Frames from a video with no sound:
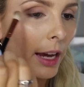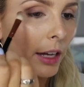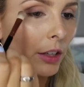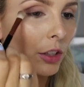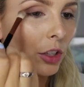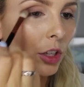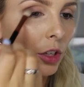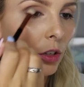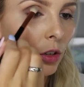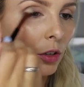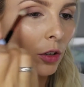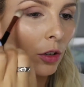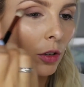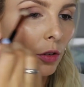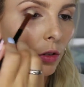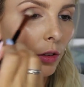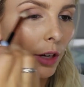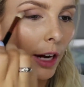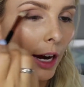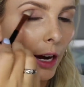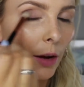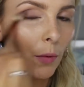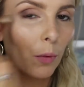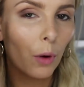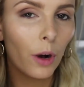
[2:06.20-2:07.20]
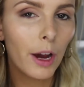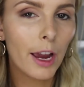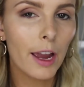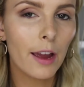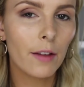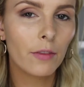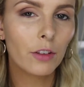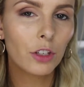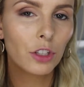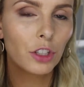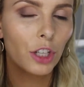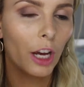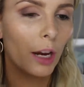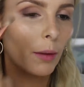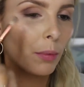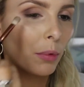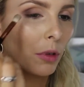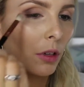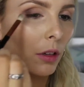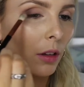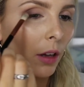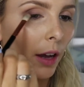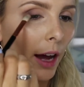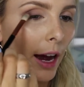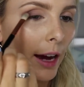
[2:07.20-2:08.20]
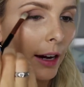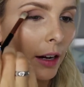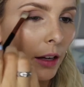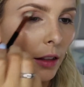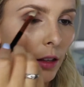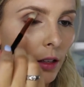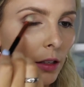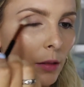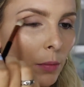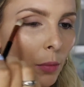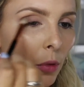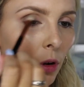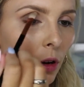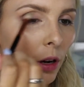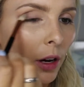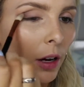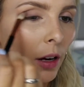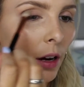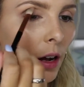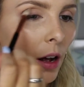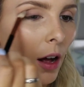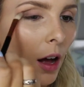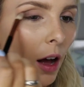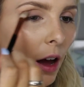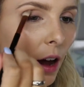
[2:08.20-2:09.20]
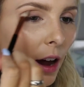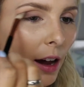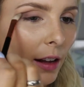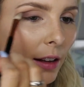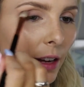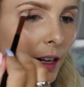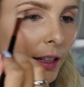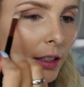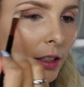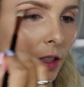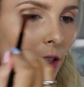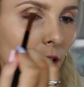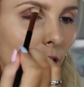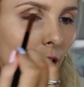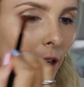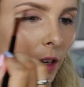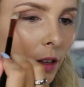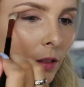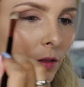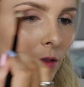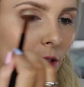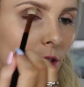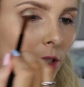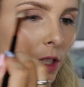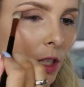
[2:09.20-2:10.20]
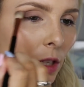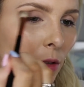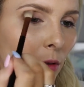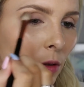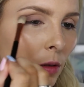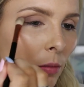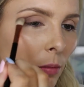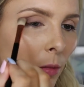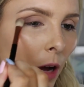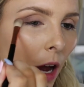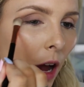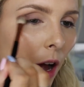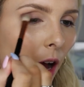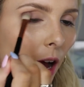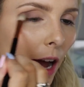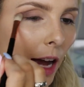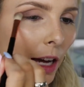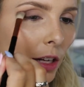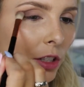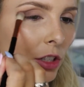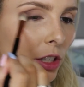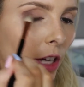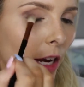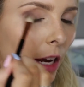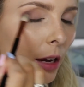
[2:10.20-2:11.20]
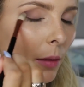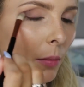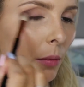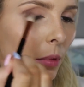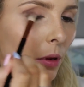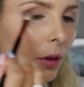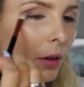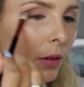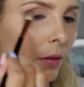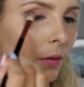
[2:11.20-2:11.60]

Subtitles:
And you can create whatever shape you like at this point. I like to kind of stick with my eye shape